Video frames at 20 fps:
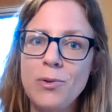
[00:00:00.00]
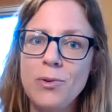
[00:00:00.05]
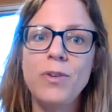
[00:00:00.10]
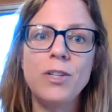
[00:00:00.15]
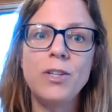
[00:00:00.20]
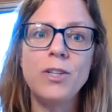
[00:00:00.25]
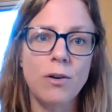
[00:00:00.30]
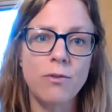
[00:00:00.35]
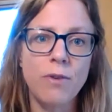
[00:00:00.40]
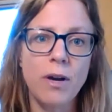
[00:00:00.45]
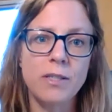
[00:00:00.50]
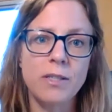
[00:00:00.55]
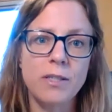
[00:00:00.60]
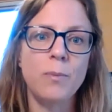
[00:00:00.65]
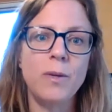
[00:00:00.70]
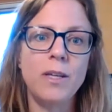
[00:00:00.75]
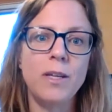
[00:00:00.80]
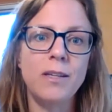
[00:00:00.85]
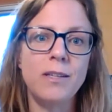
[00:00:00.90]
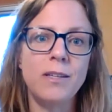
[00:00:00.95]
to
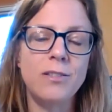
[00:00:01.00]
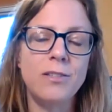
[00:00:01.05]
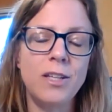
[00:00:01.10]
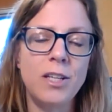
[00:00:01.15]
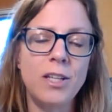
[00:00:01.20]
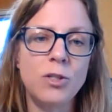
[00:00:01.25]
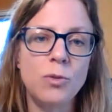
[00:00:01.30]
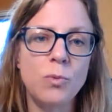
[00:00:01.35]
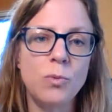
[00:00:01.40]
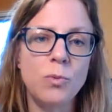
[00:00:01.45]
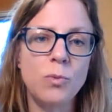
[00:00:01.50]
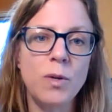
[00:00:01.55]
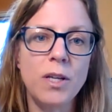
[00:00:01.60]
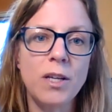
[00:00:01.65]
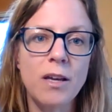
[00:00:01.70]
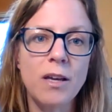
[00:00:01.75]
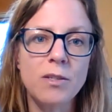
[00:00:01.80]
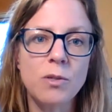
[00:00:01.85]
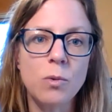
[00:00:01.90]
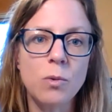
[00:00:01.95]
feature a recipe
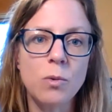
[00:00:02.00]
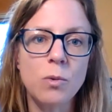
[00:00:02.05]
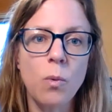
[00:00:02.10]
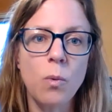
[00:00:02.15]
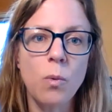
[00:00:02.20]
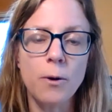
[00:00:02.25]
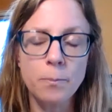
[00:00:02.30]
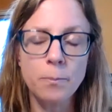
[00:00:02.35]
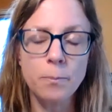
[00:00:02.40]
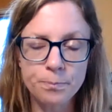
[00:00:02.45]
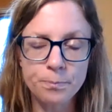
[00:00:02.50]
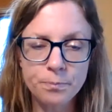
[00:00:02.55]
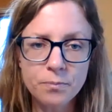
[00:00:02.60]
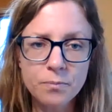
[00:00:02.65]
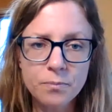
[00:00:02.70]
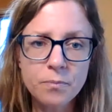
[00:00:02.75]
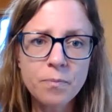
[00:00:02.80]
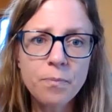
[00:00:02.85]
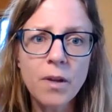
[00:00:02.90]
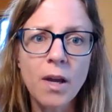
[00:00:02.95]
each week as
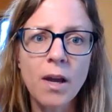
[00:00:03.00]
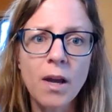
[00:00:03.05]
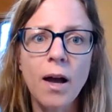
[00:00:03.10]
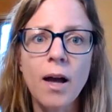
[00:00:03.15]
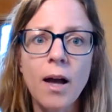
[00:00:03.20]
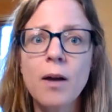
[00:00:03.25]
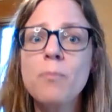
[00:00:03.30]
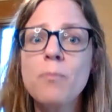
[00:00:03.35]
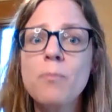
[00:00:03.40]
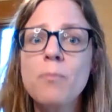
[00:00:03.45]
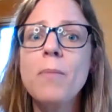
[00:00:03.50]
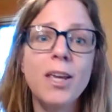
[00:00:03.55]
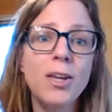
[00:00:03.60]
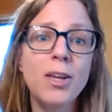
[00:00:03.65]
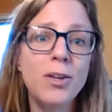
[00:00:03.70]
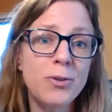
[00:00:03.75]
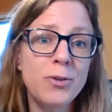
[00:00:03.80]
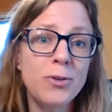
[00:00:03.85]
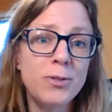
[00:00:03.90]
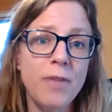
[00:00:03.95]
well,
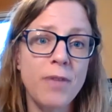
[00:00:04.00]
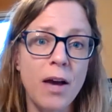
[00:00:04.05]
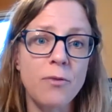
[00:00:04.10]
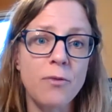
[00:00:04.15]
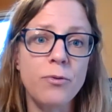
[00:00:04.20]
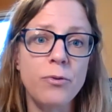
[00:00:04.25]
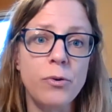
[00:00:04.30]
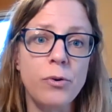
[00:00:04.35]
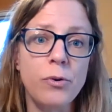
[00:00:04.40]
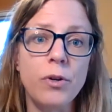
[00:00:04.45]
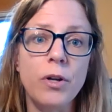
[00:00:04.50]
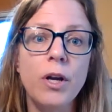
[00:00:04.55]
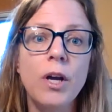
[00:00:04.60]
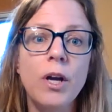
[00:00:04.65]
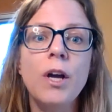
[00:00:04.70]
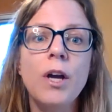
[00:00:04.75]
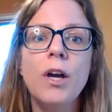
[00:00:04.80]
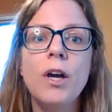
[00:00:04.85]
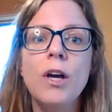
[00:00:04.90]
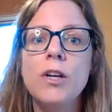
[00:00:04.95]
making use of that
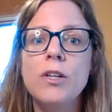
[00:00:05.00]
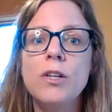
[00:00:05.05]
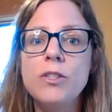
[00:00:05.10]
food.